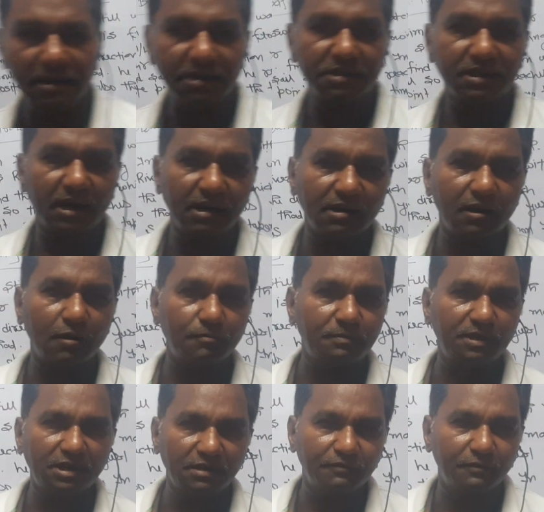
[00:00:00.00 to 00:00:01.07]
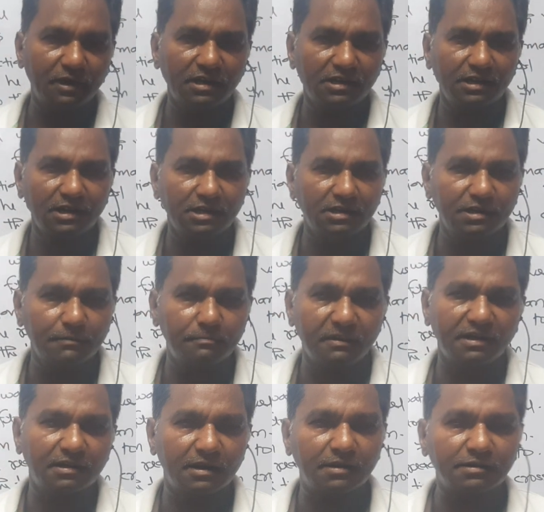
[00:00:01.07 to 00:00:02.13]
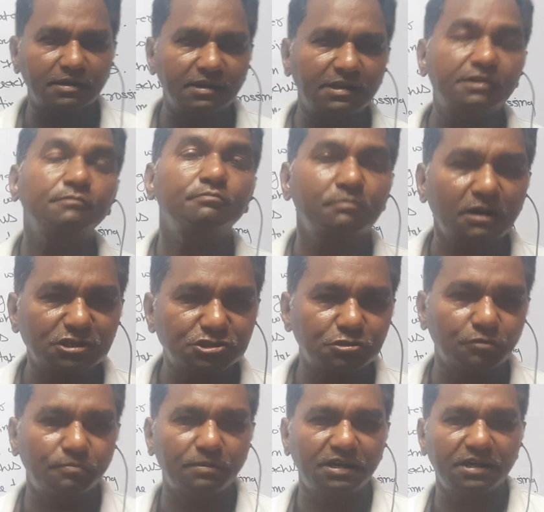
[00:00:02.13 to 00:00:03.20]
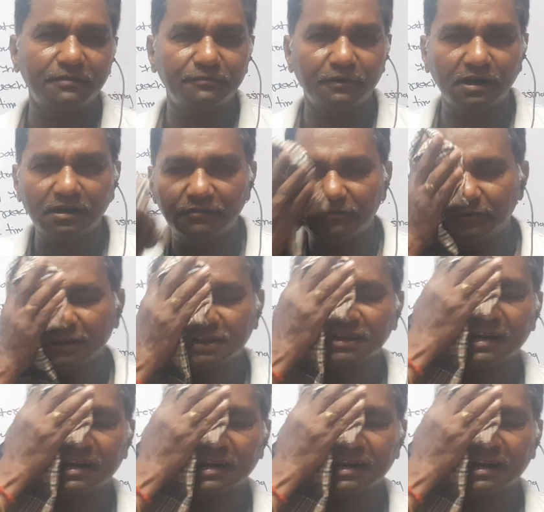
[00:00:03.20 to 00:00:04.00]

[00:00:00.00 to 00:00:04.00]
It cannot be defined independently. It must should be defined with